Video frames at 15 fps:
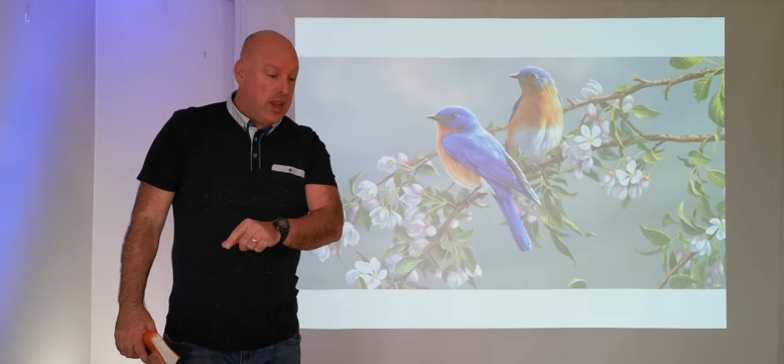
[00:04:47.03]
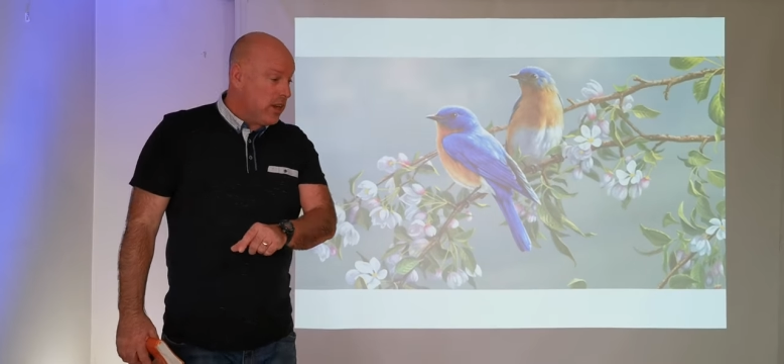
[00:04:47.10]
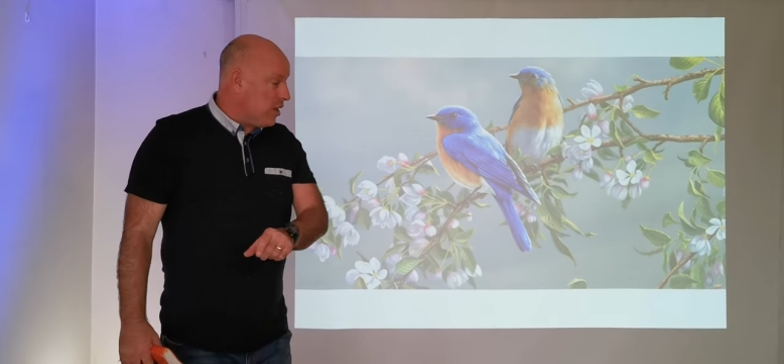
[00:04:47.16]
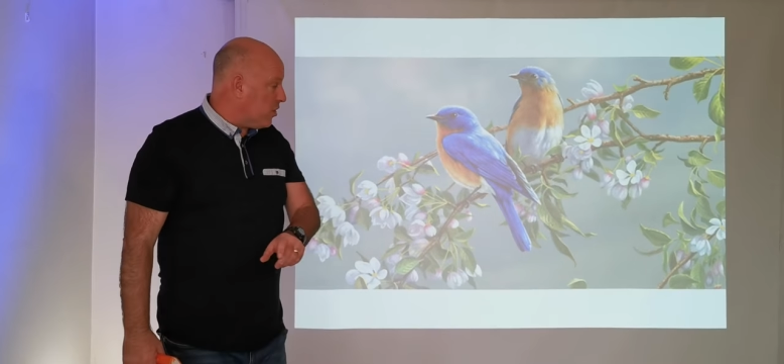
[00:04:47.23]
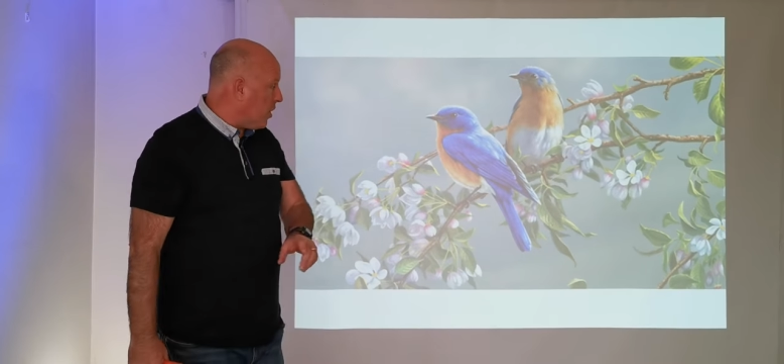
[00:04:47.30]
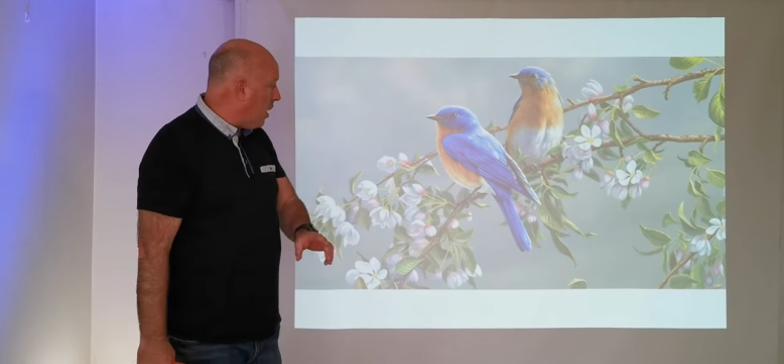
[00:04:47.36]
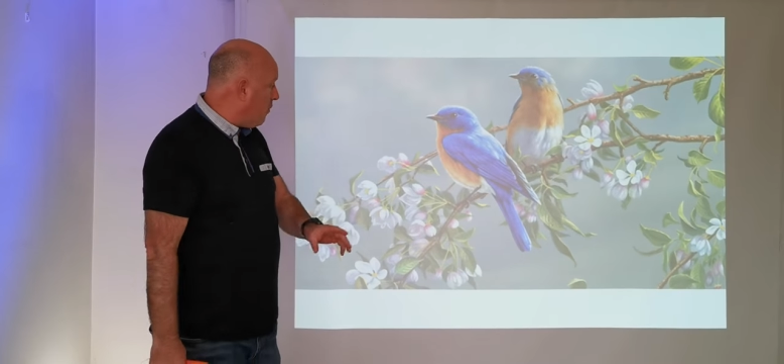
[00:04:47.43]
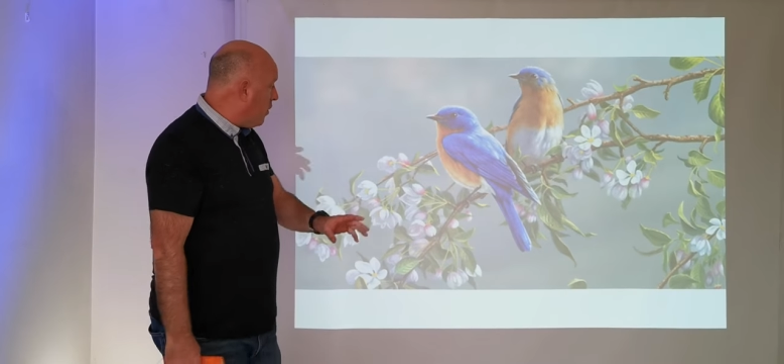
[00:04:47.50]

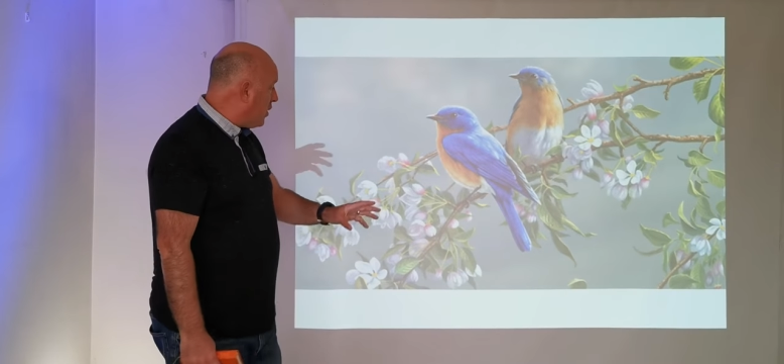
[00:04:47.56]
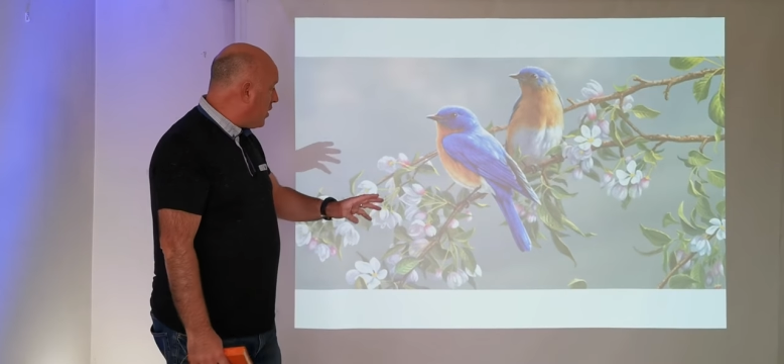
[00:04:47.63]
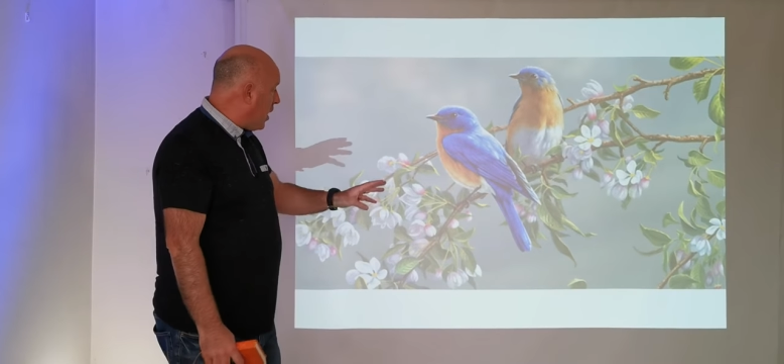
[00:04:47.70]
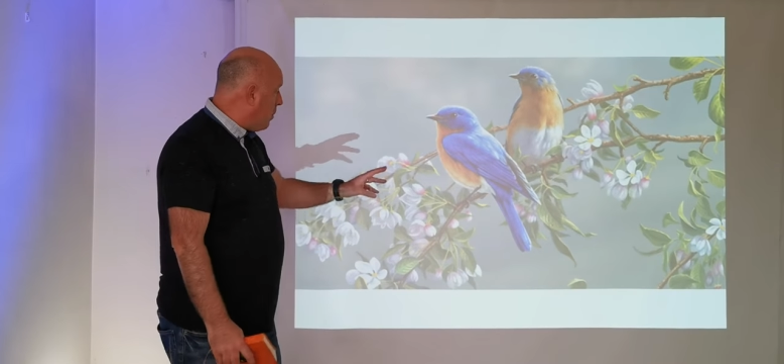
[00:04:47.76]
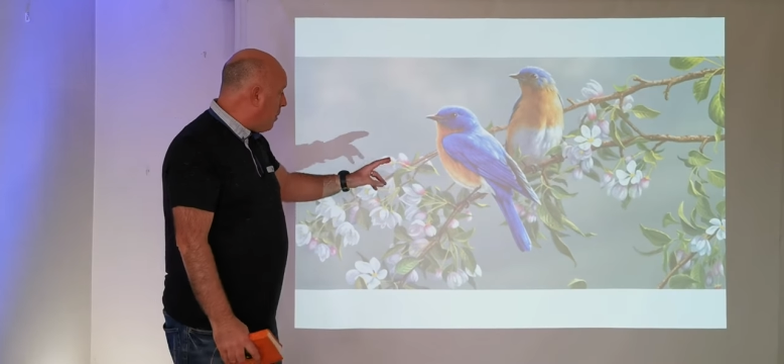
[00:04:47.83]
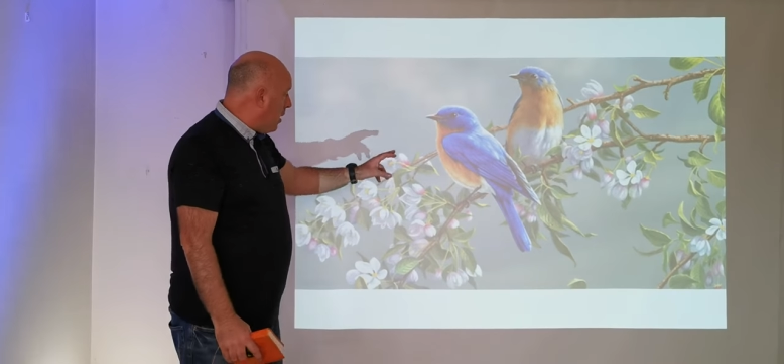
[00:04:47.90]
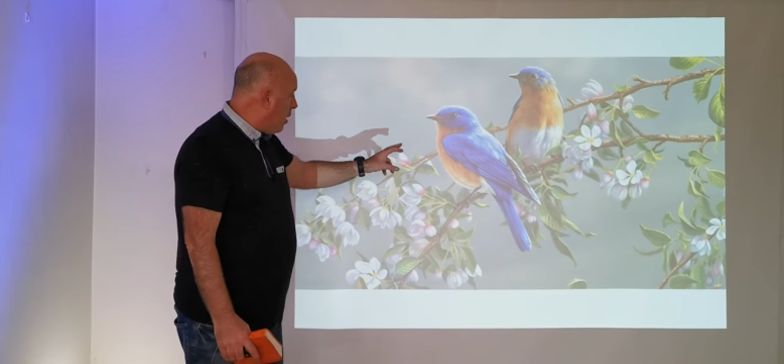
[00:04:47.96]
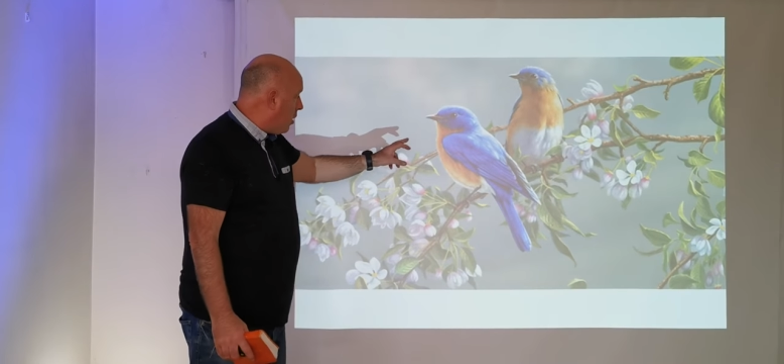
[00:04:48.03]
Because every
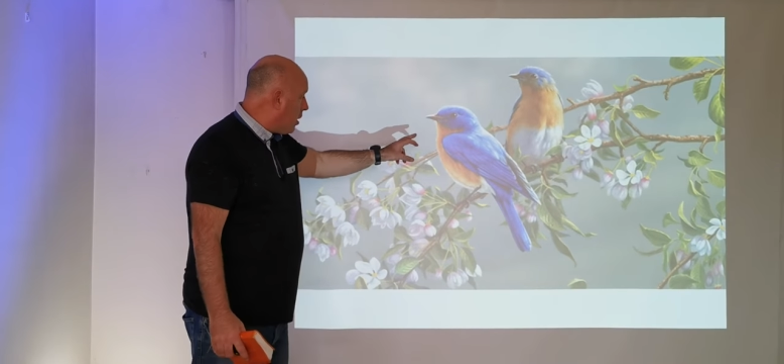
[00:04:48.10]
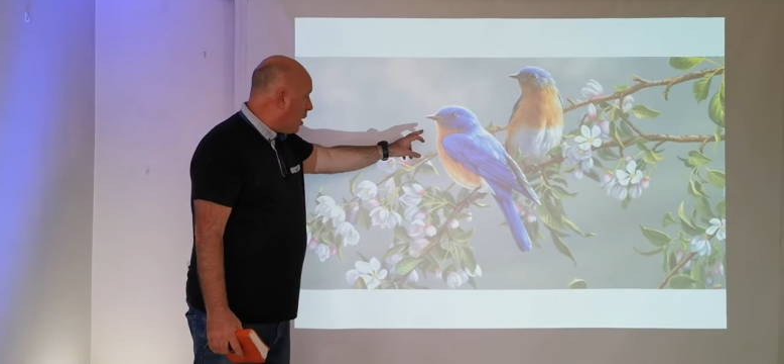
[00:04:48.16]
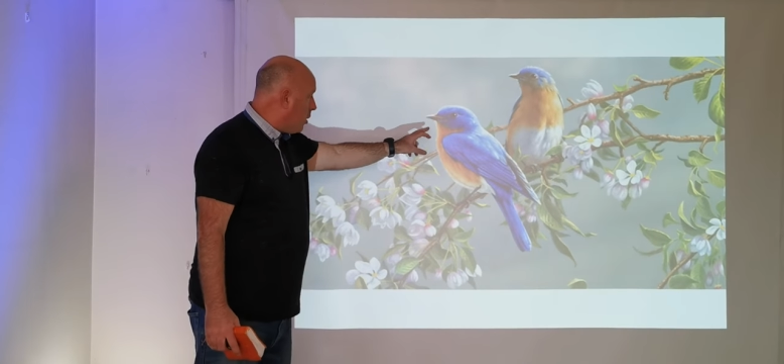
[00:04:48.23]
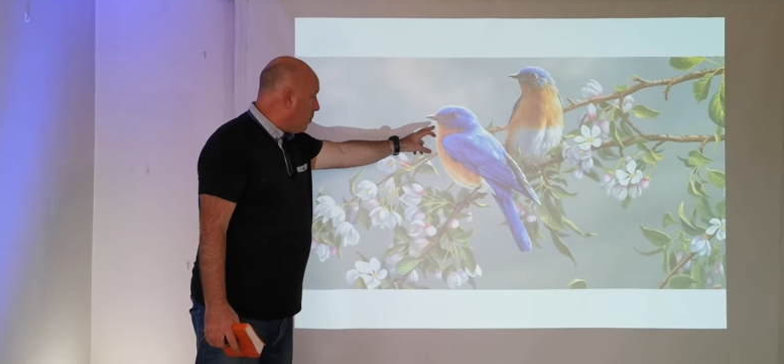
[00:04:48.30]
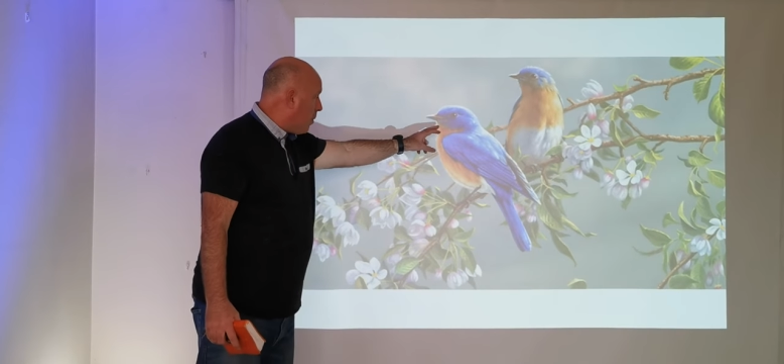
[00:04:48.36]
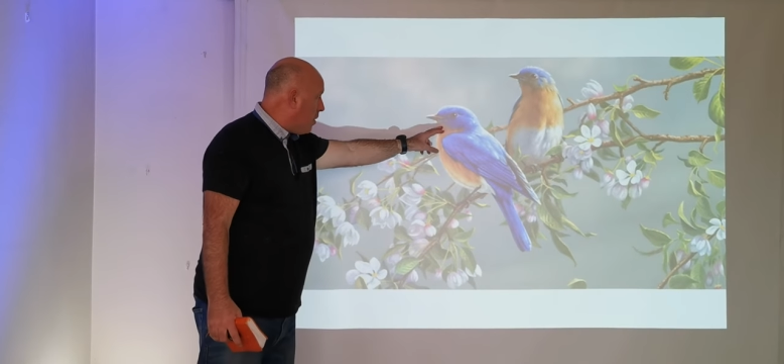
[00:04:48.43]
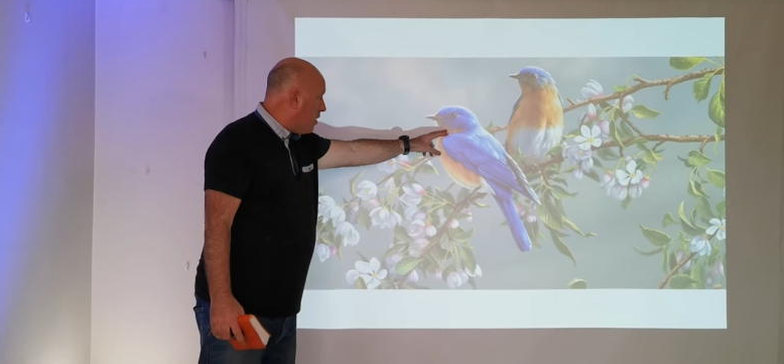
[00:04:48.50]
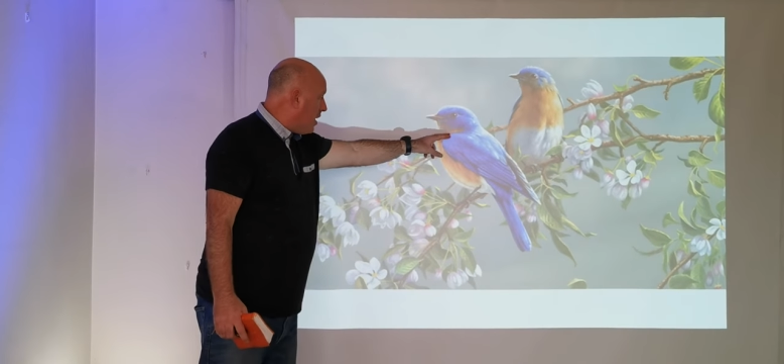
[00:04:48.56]
time I look at
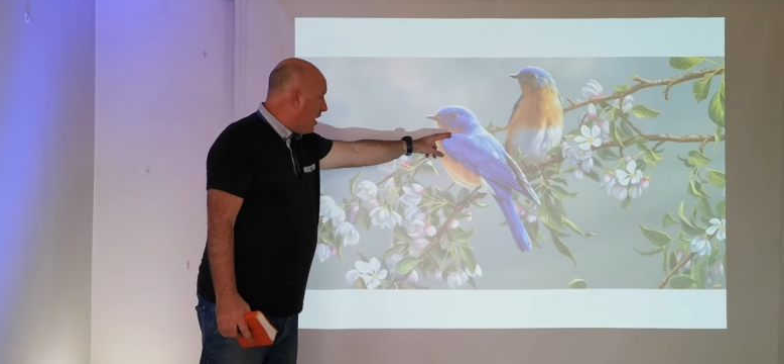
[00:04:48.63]
a bird,